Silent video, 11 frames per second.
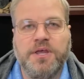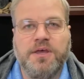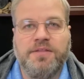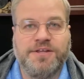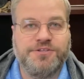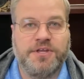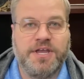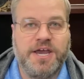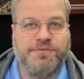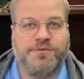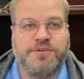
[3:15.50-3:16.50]
that's all I
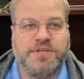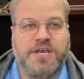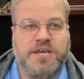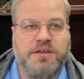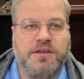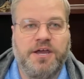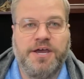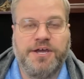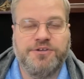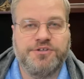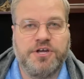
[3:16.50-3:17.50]
got for today.
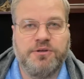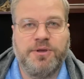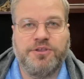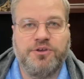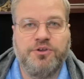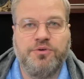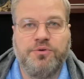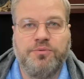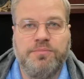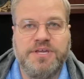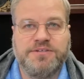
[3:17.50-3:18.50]
Just talking about the new
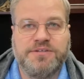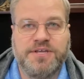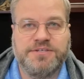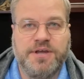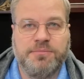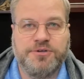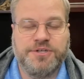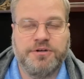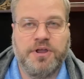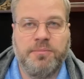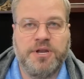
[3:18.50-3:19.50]
means test numbers that
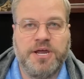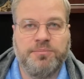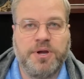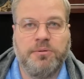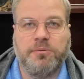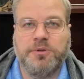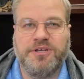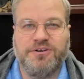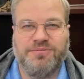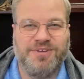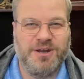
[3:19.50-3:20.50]
are coming out probably
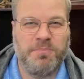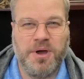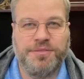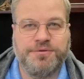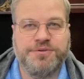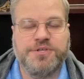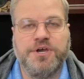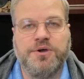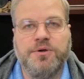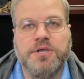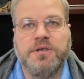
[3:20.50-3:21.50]
in a month or
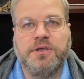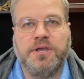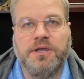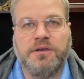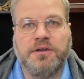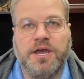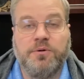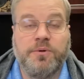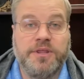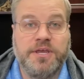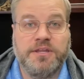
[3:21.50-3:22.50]
so and kind of
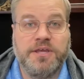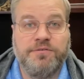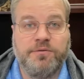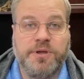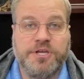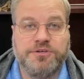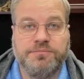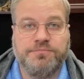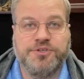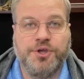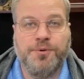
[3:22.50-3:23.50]
where they get that information.
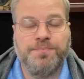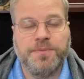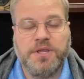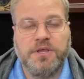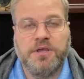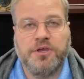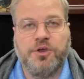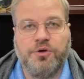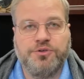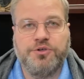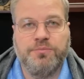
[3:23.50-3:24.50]
So
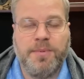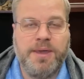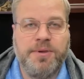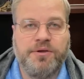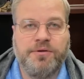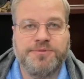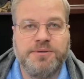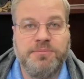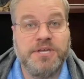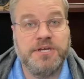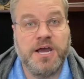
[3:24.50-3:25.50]
go to
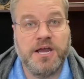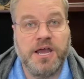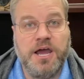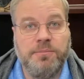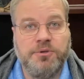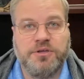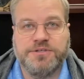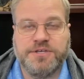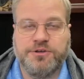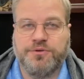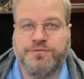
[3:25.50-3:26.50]
mybankruptcymeeting.com. You can
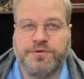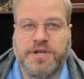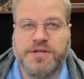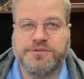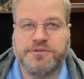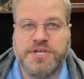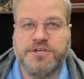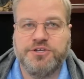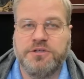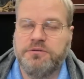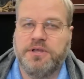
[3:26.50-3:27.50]
schedule a free
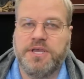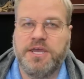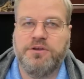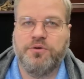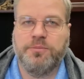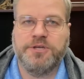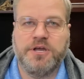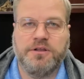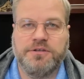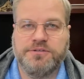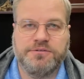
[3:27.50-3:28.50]
consultation. Again, Norman
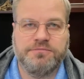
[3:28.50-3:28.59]
Douglas.